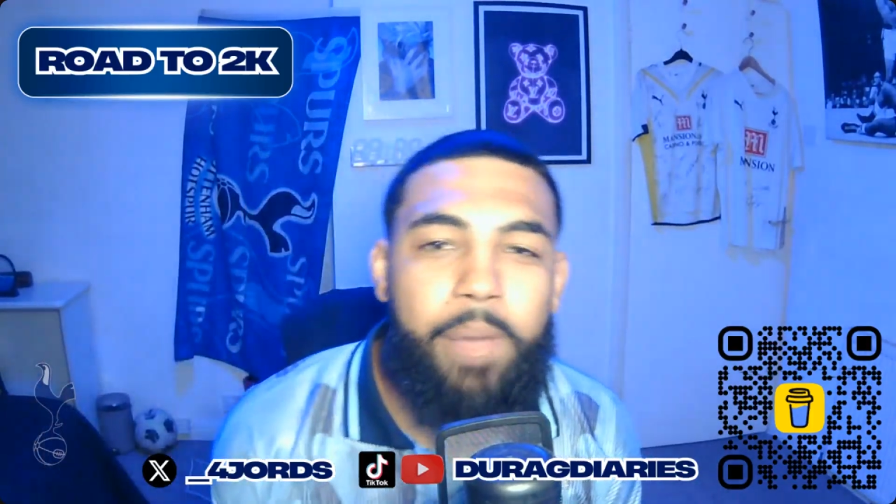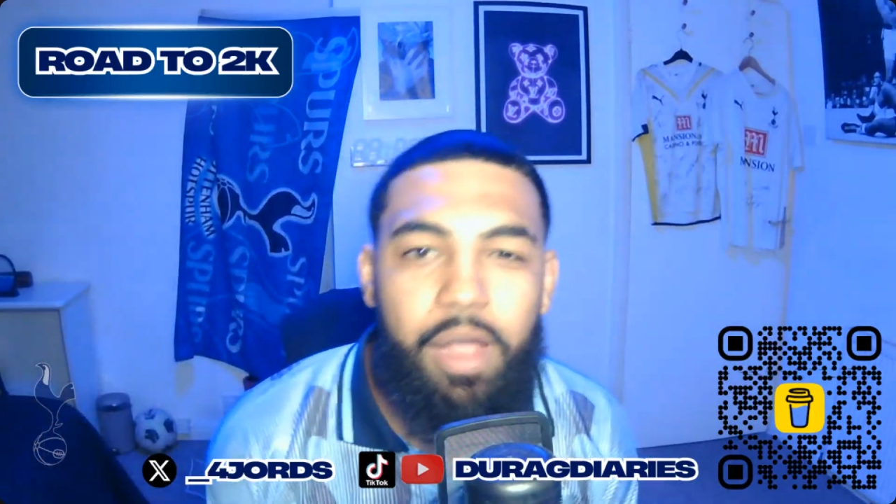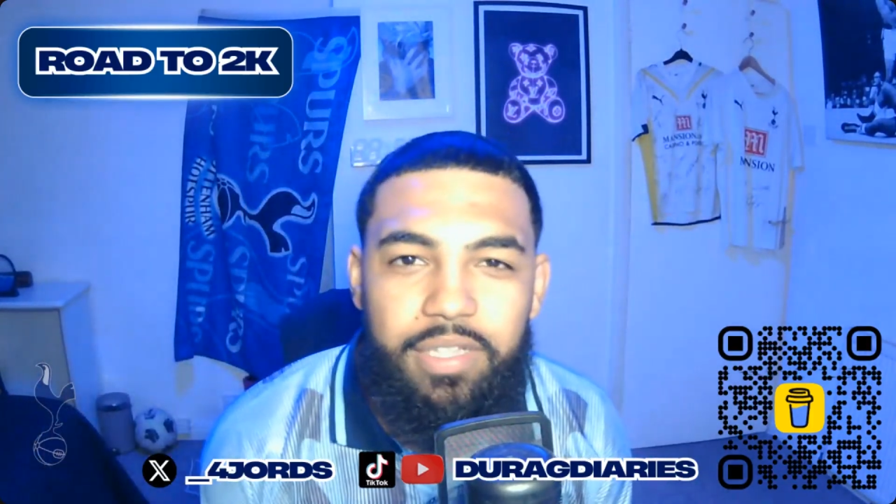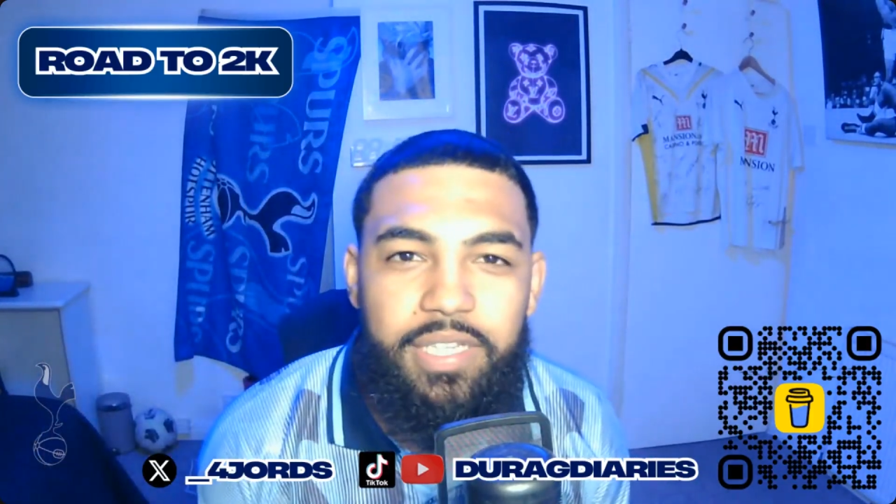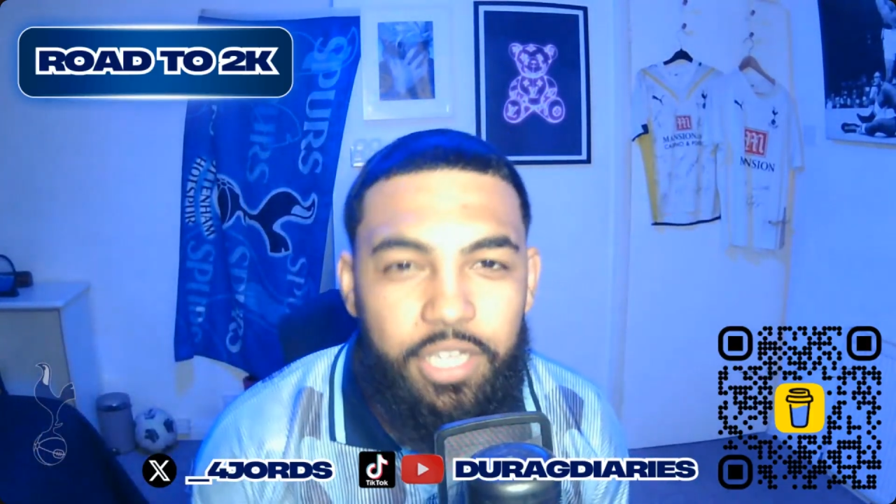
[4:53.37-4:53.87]

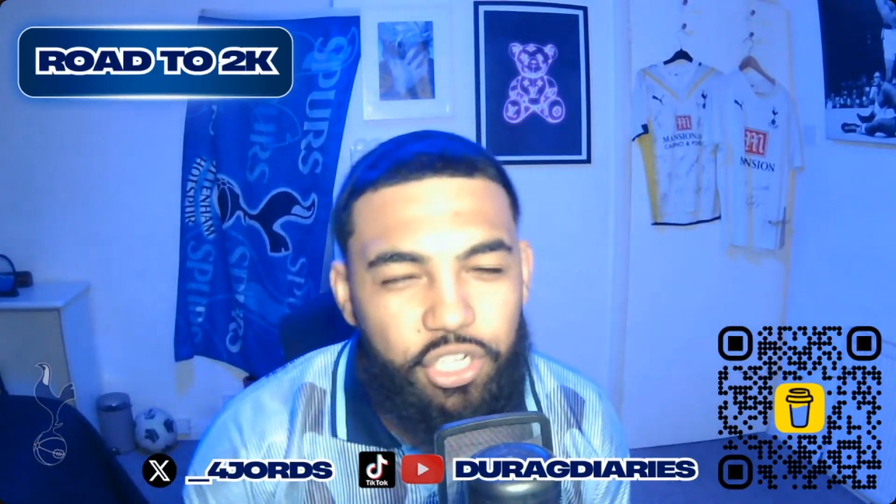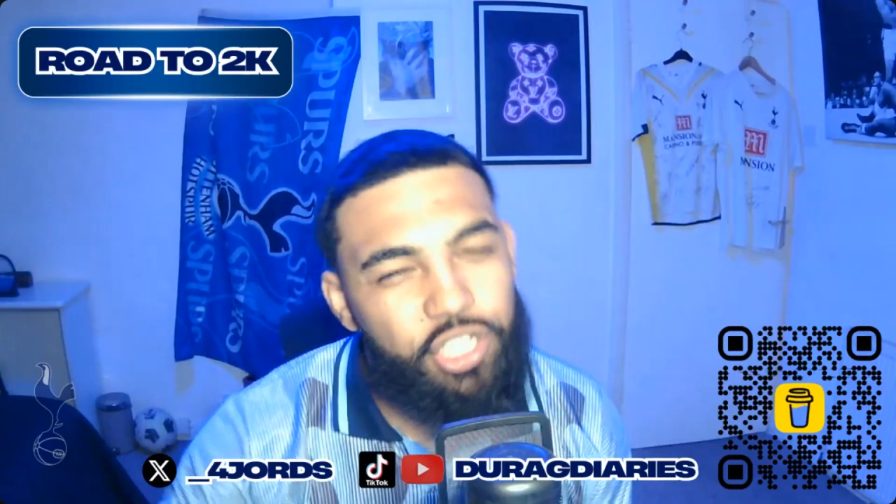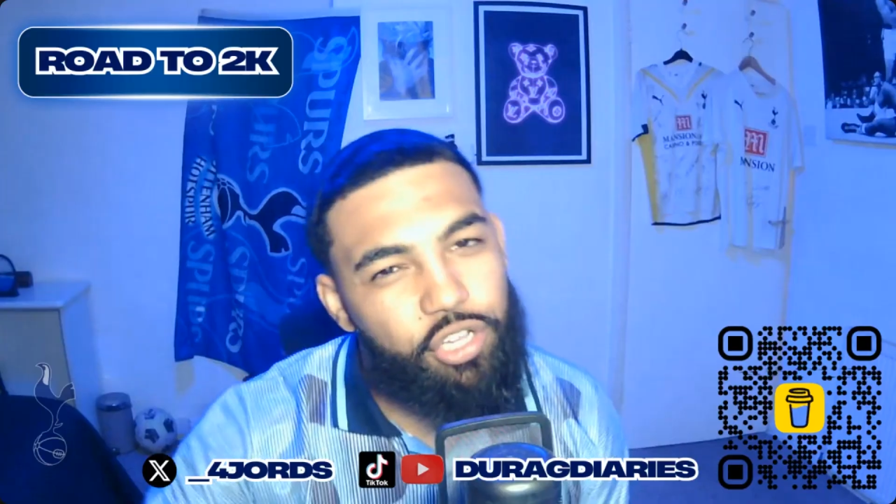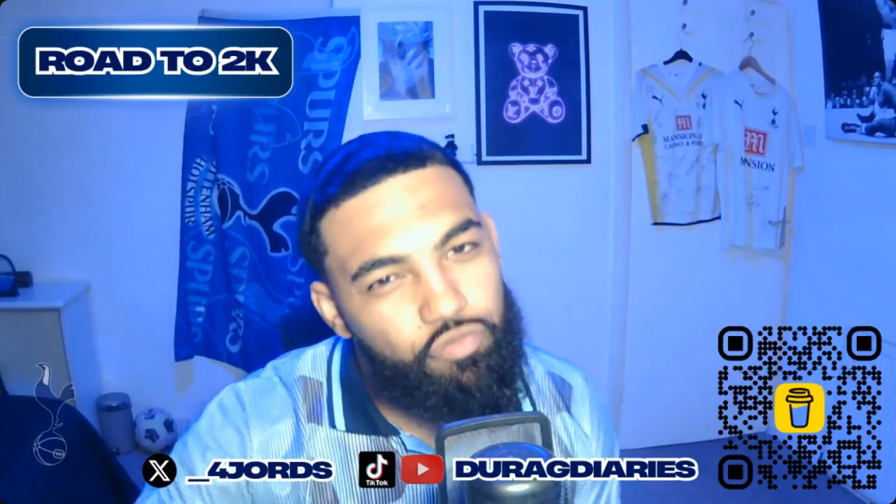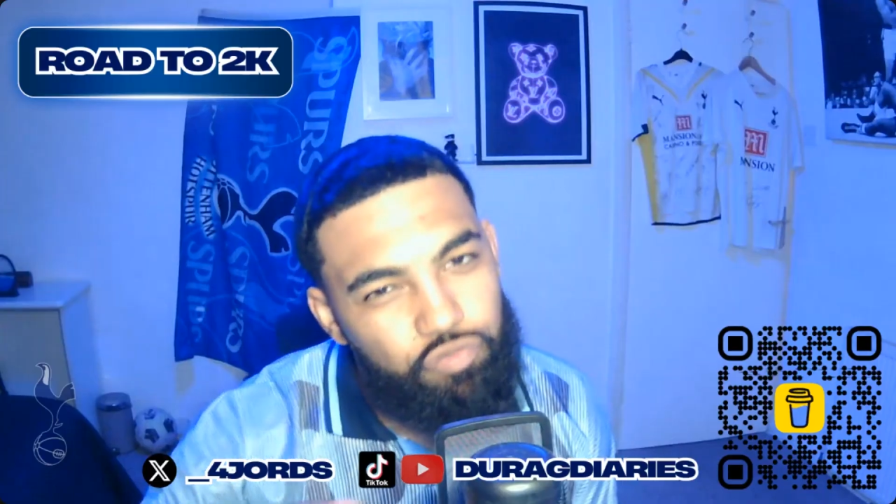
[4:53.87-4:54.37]

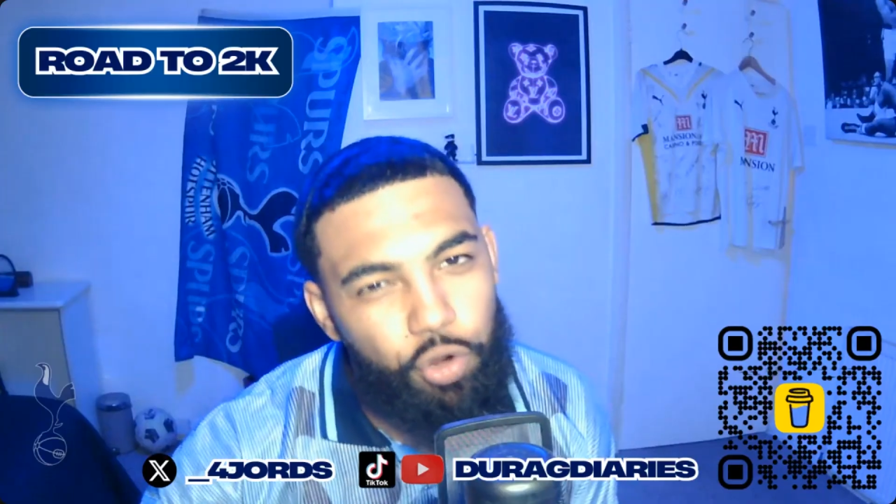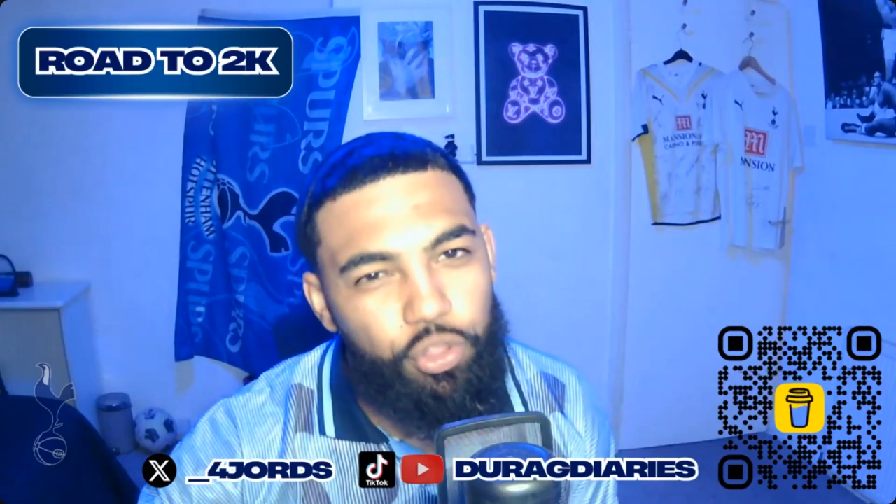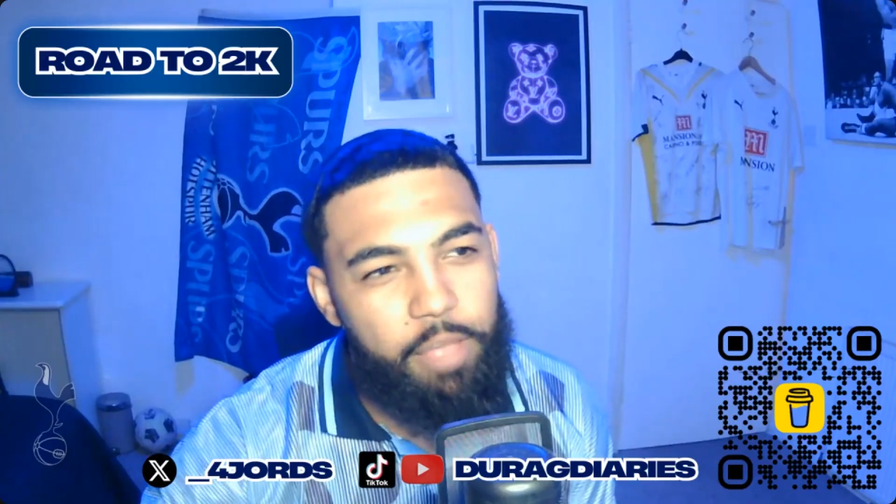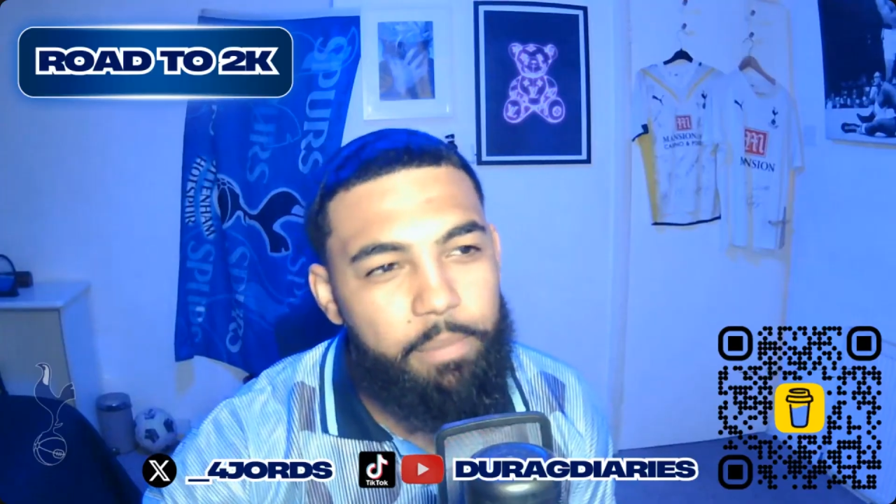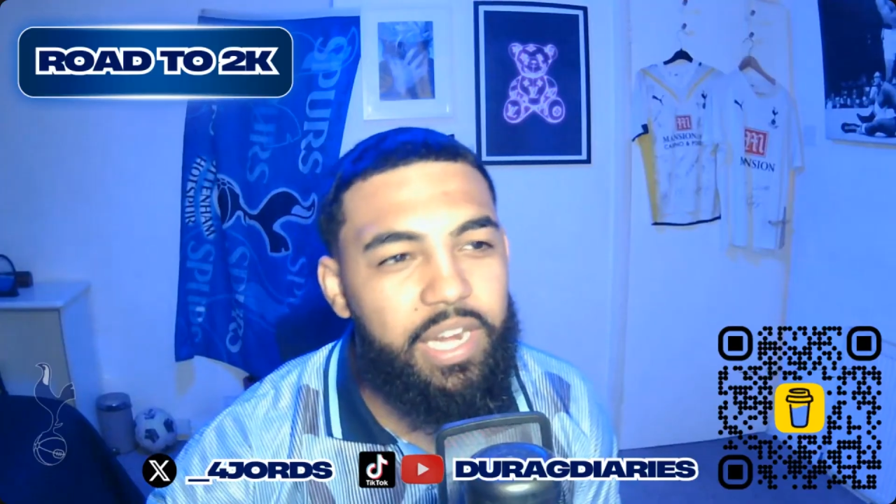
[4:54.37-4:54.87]
Paratici can reel them